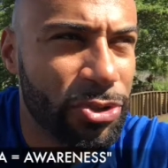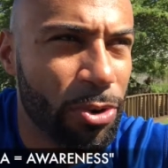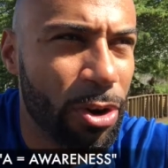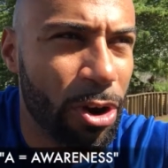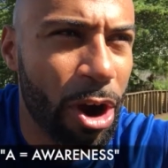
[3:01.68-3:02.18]

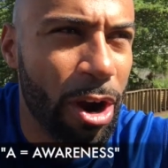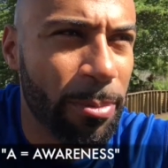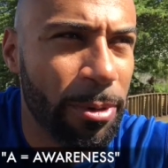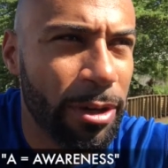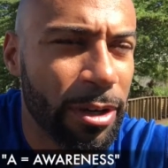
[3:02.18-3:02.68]
strong
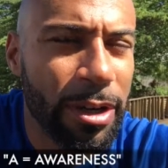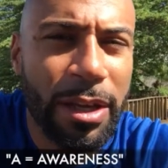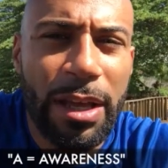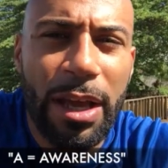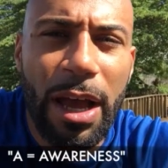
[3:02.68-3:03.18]
armor.
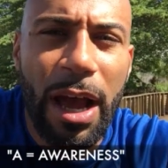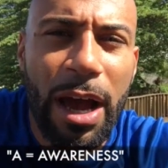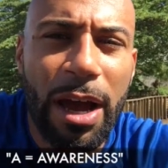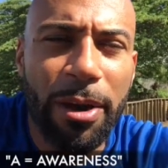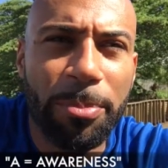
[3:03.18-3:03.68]

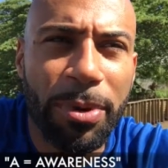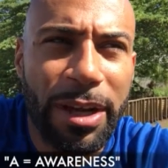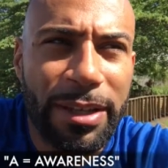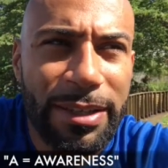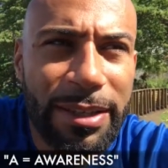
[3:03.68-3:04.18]

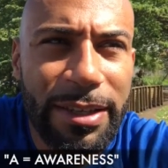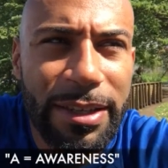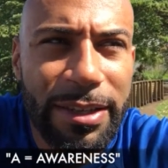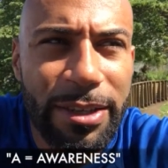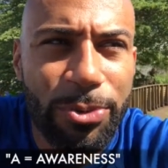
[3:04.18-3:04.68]
But
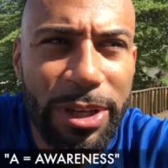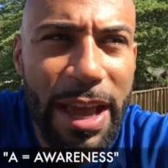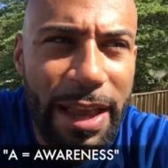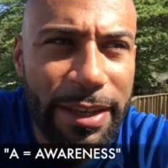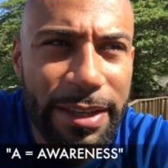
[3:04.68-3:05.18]
the
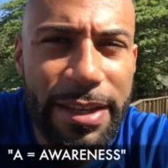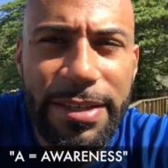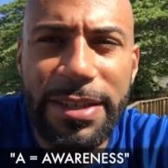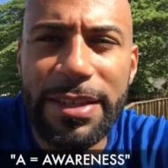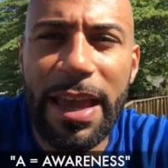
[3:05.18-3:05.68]
reality
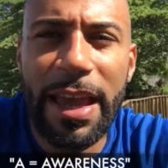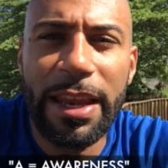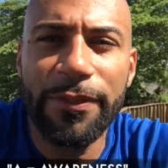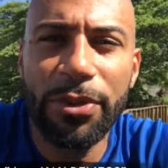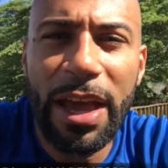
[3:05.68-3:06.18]
is
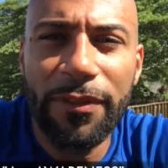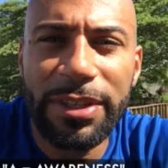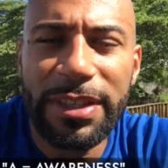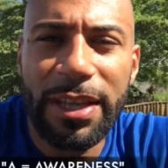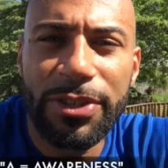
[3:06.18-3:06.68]
that if you have
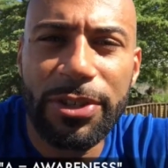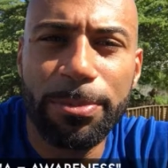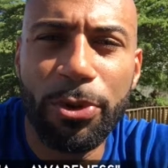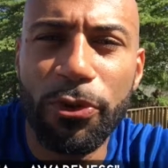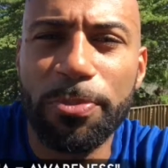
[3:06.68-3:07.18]

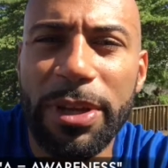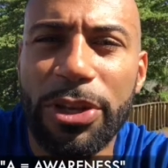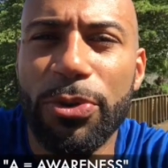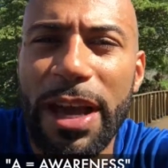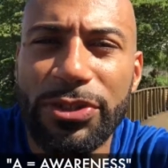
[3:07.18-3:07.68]
intelligent
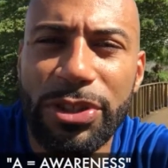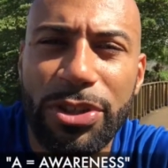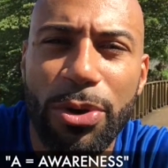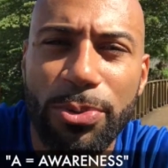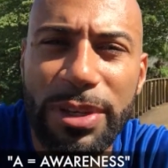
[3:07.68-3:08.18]
movement, you actually
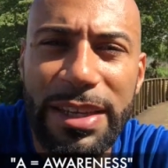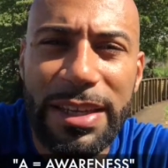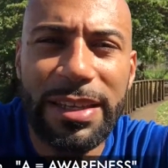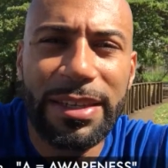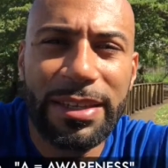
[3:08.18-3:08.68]
don't
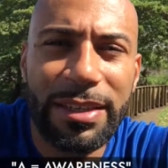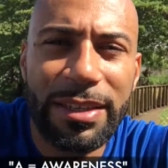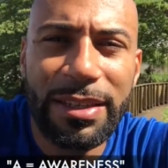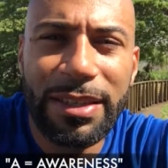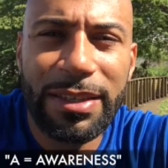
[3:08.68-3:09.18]
need
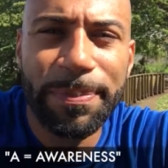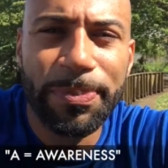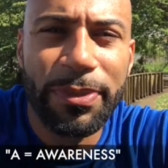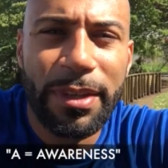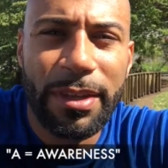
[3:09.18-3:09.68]

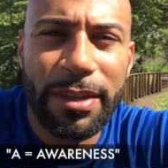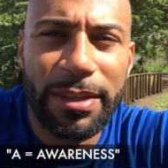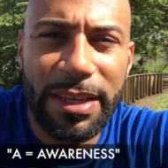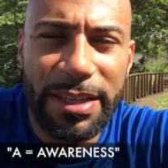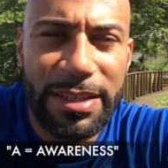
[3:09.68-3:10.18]

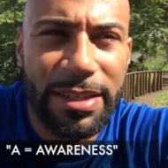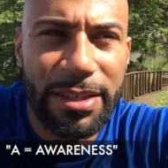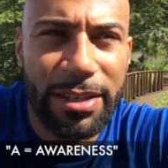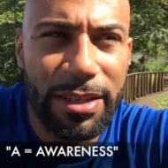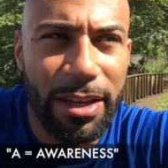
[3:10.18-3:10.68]
this
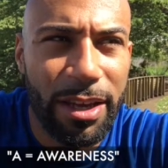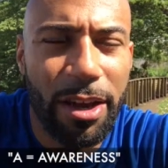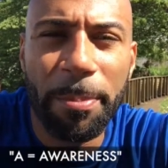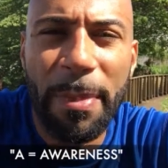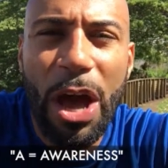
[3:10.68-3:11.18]

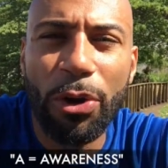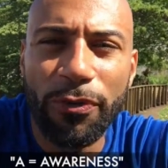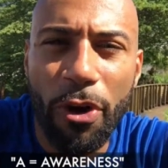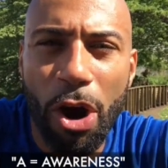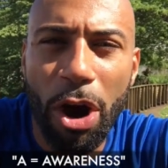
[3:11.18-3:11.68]
amount
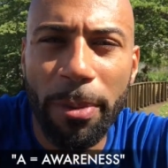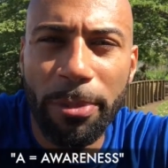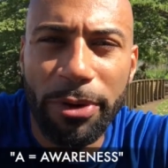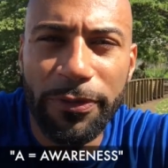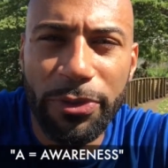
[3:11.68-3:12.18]
of
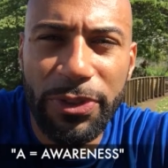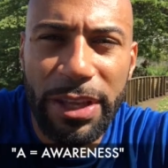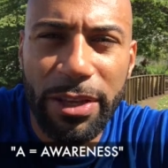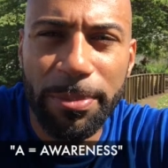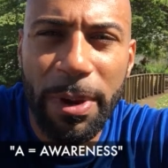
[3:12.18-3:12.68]
armor. If you
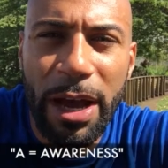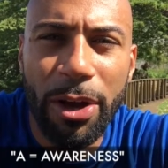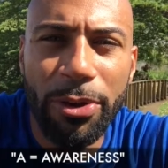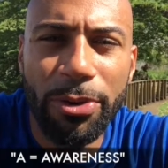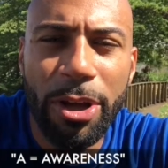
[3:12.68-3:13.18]
think
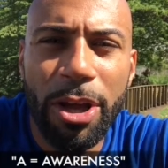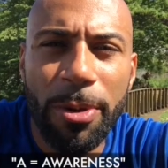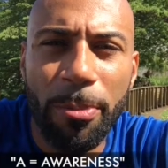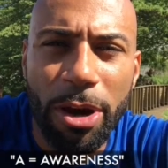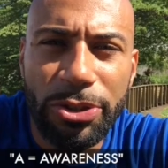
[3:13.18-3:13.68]
about
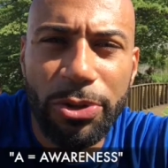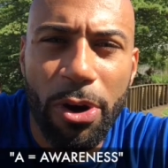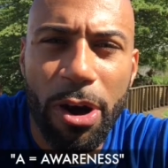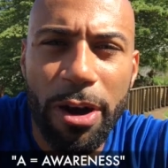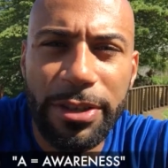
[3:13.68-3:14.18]
martial
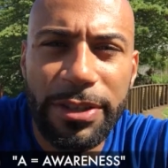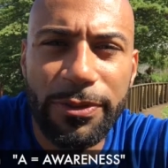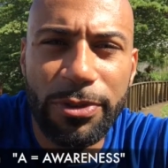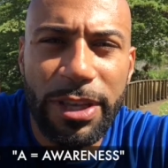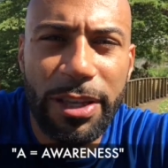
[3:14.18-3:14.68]
arts, if
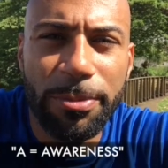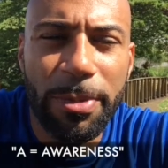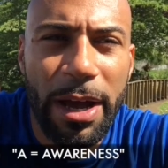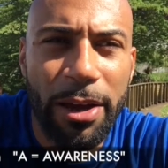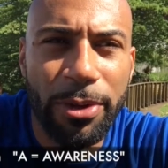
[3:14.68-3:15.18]
you think
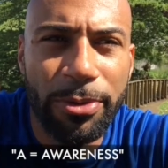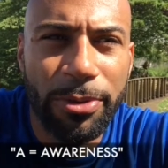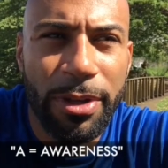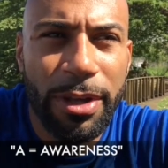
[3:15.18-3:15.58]
about